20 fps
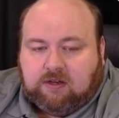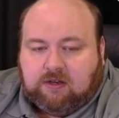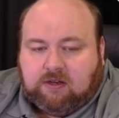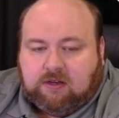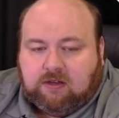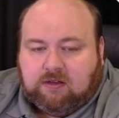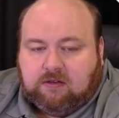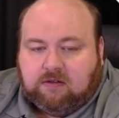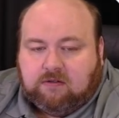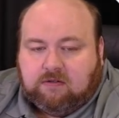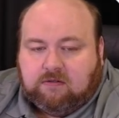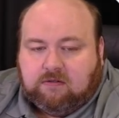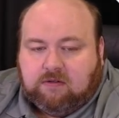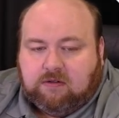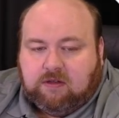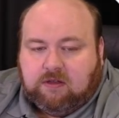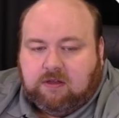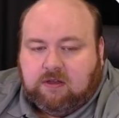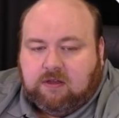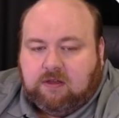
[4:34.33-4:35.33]
do
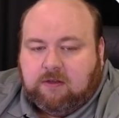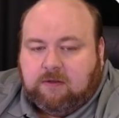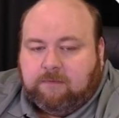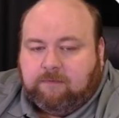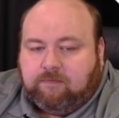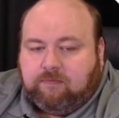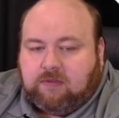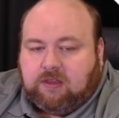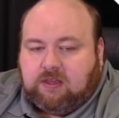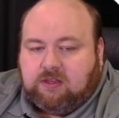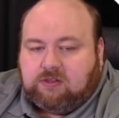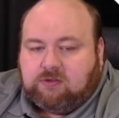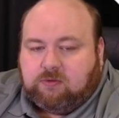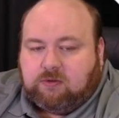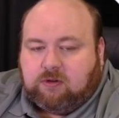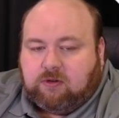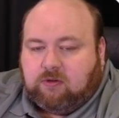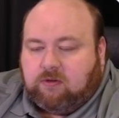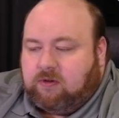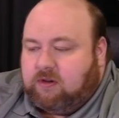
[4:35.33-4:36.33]
is
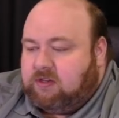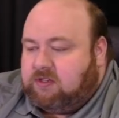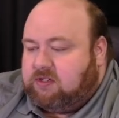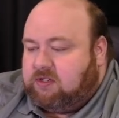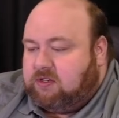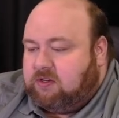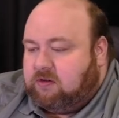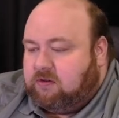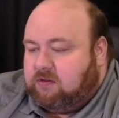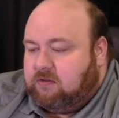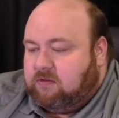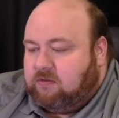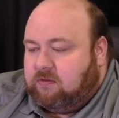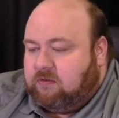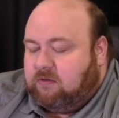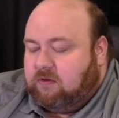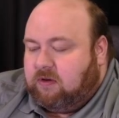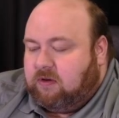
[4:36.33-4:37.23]
we're going to